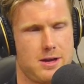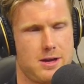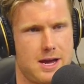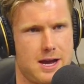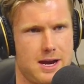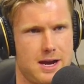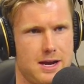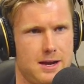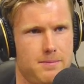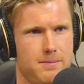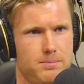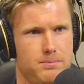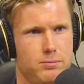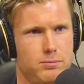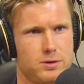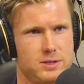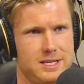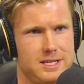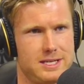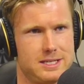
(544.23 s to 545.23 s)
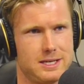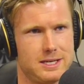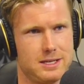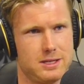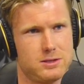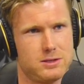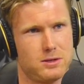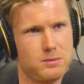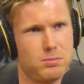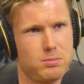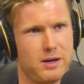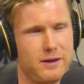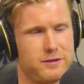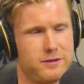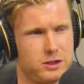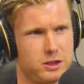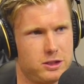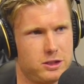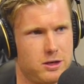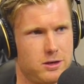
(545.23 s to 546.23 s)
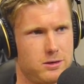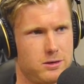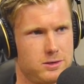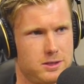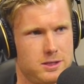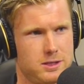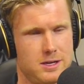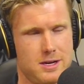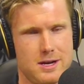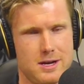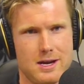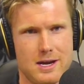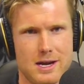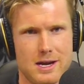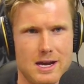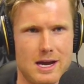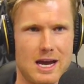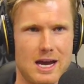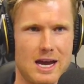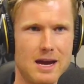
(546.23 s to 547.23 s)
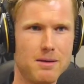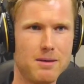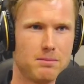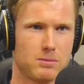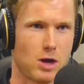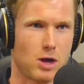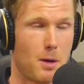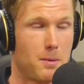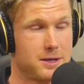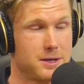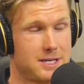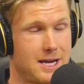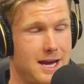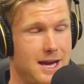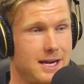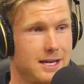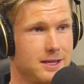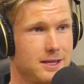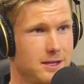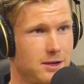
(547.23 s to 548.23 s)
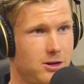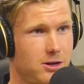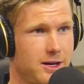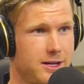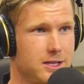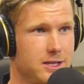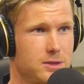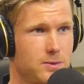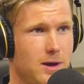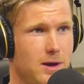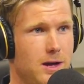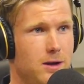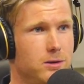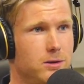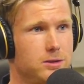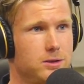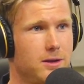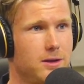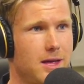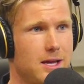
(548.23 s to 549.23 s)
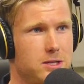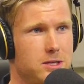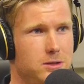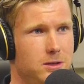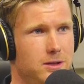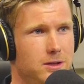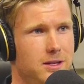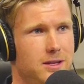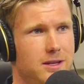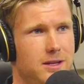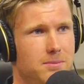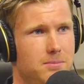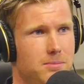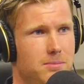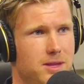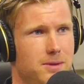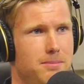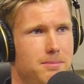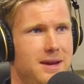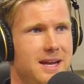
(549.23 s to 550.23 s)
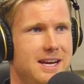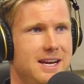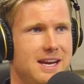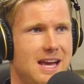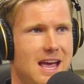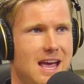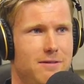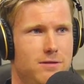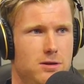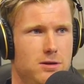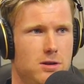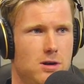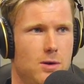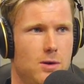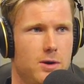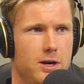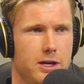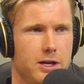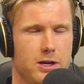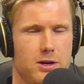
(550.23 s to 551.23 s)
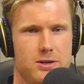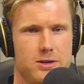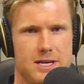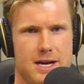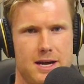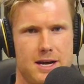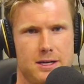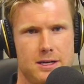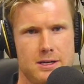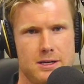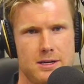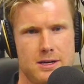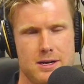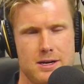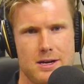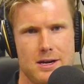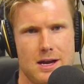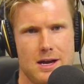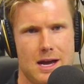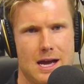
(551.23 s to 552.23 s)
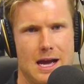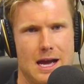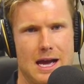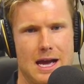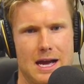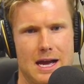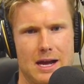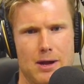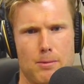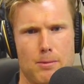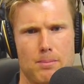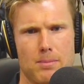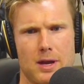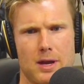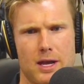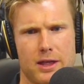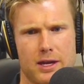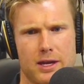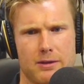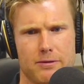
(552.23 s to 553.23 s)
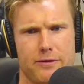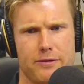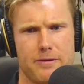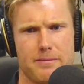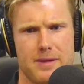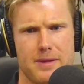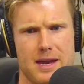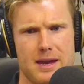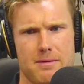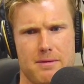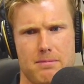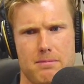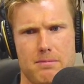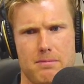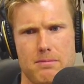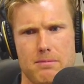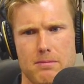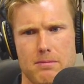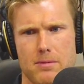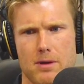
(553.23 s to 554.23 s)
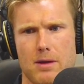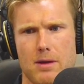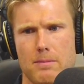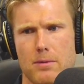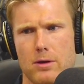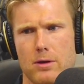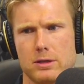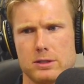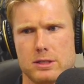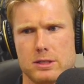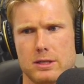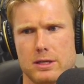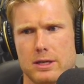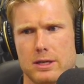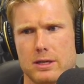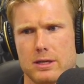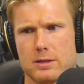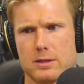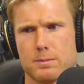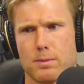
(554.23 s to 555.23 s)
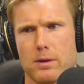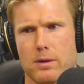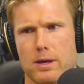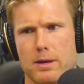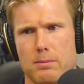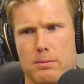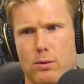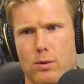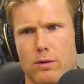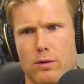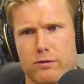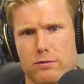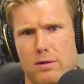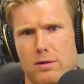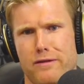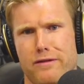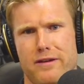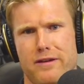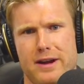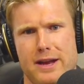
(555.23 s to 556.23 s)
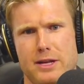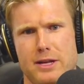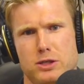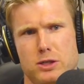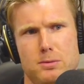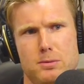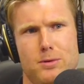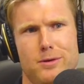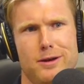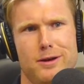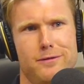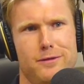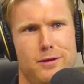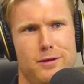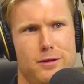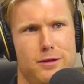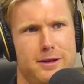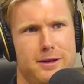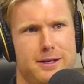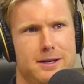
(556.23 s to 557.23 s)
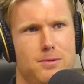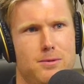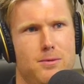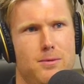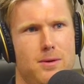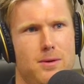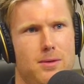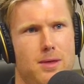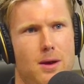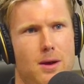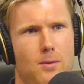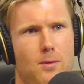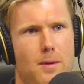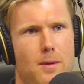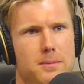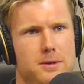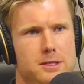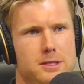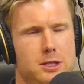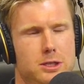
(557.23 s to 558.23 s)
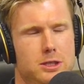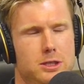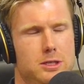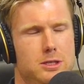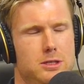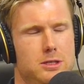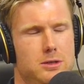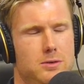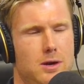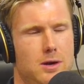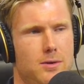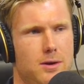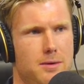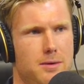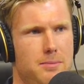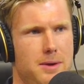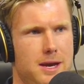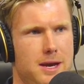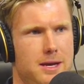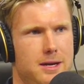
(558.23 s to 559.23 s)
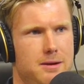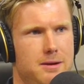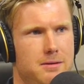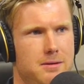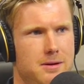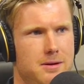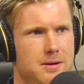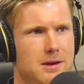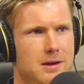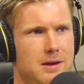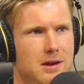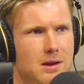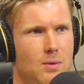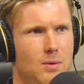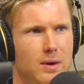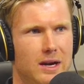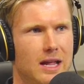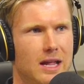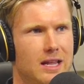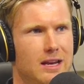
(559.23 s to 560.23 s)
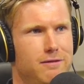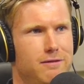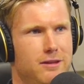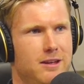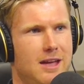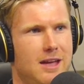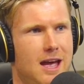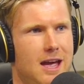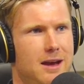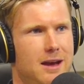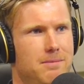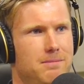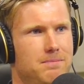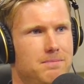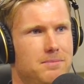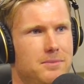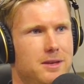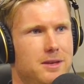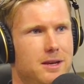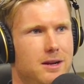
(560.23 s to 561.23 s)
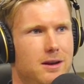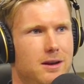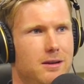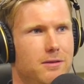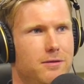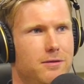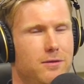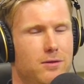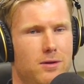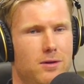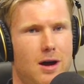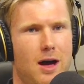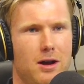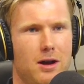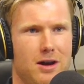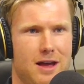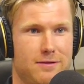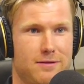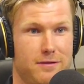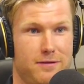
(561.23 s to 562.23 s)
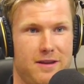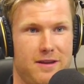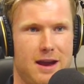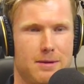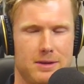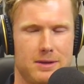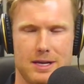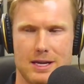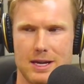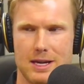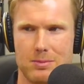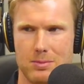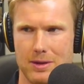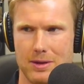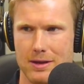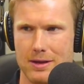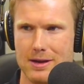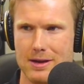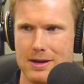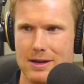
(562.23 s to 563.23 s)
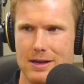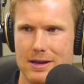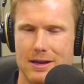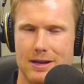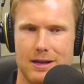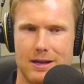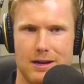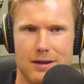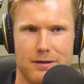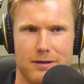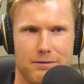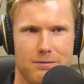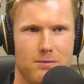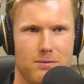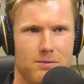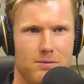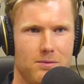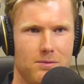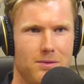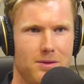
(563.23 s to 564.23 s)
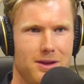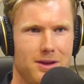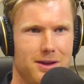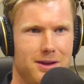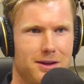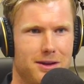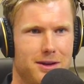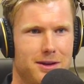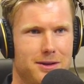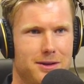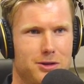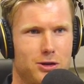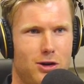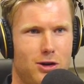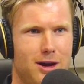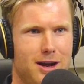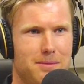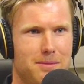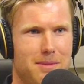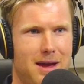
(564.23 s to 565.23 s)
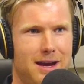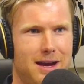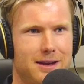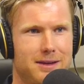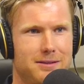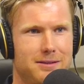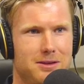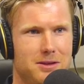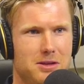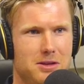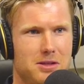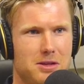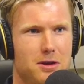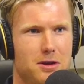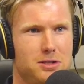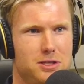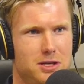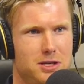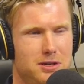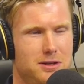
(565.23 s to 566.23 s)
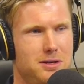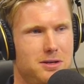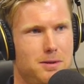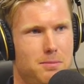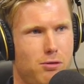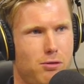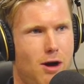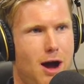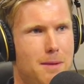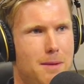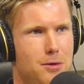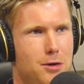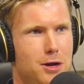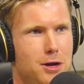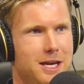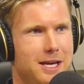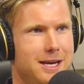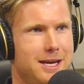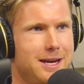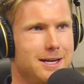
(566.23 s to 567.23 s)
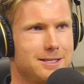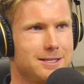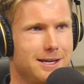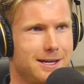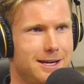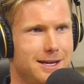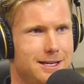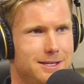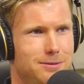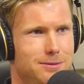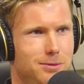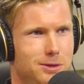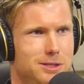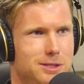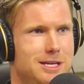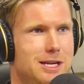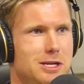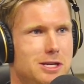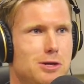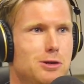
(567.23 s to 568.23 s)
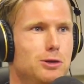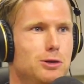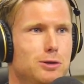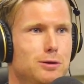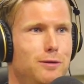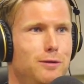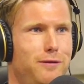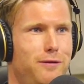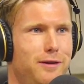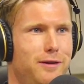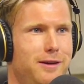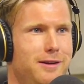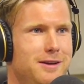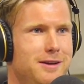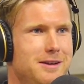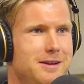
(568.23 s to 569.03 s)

um, presenting sort of breakfast shows and um, commentating the cricket as well. So that's certainly the, the media avenue I want to go down. And um, I think for me, you know personally it's probably more from a financial point of view thinking like what position do i want to be in when i leave the game mm-hmm. you know for i don't have a family yet but you know you got to try and make those your, your prime earning years i guess which is unusual for